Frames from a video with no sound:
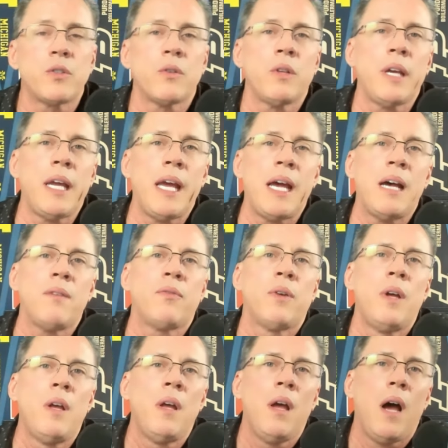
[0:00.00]
So they have
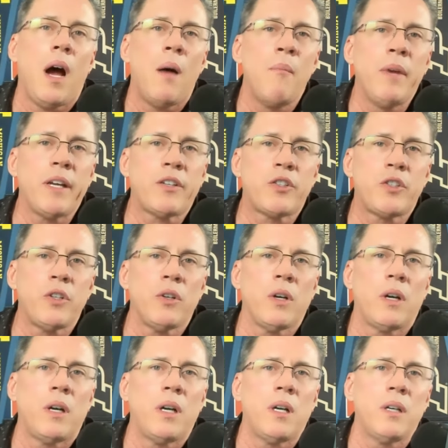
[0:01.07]
a mixture
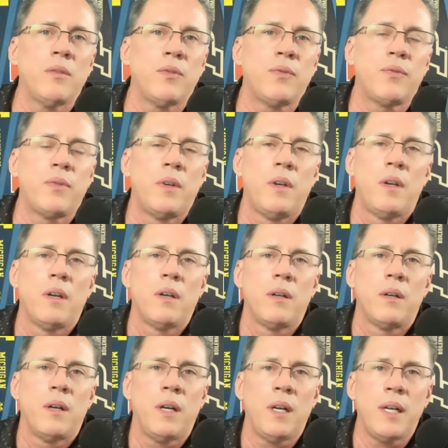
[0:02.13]
of
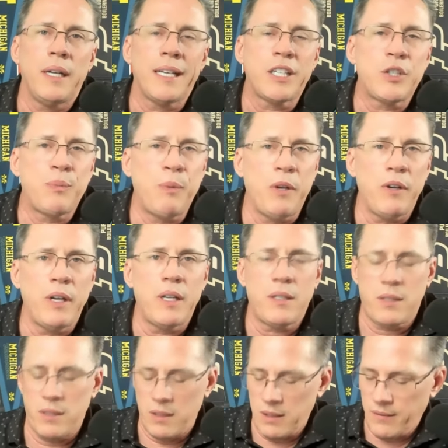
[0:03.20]

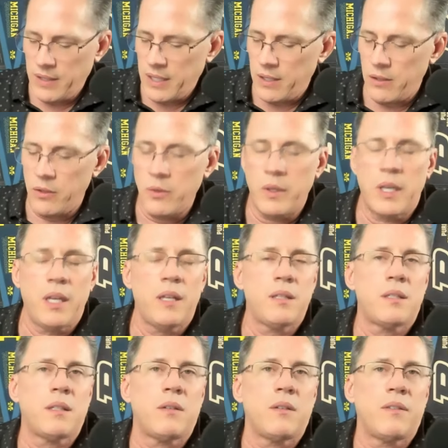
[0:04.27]
experience. They've got new
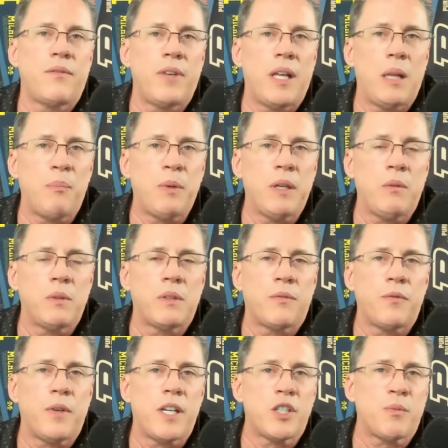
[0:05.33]
kids that are developing with the
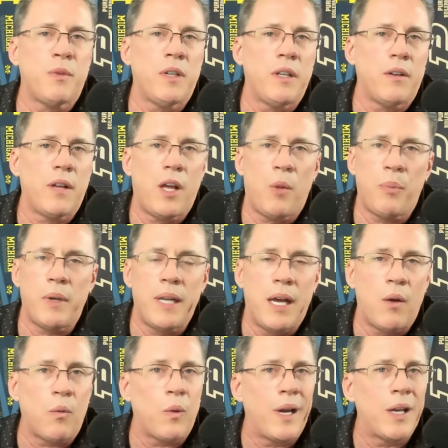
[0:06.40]
freshmen. They're helping
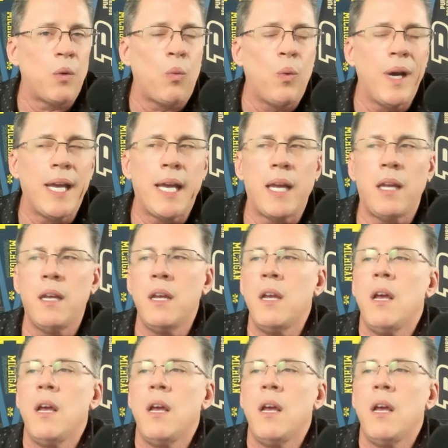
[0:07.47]
out right away.